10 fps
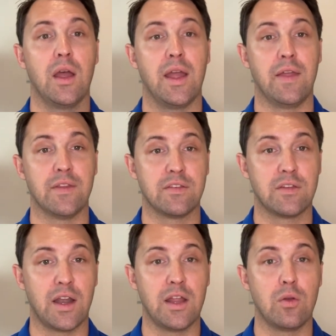In the
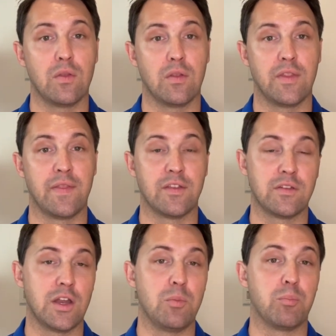study, the
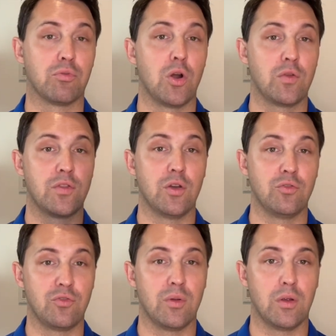study broke
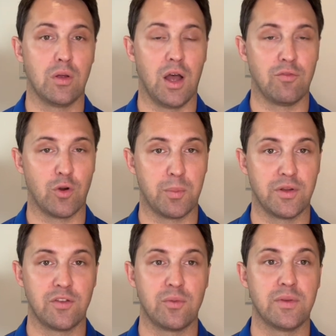those 40
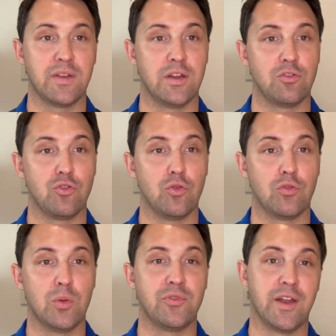participants into two
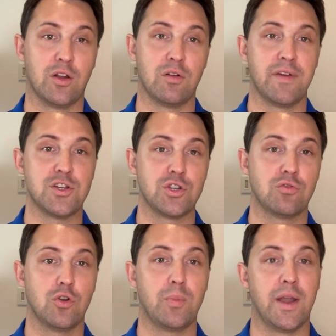groups, an intervention
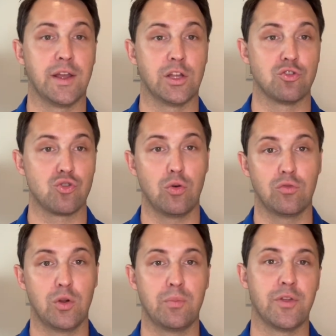group and a control
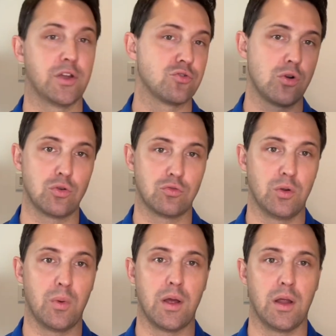group. The control
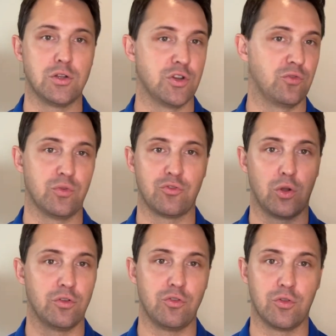group just was
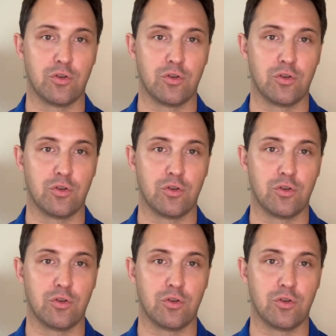told to do their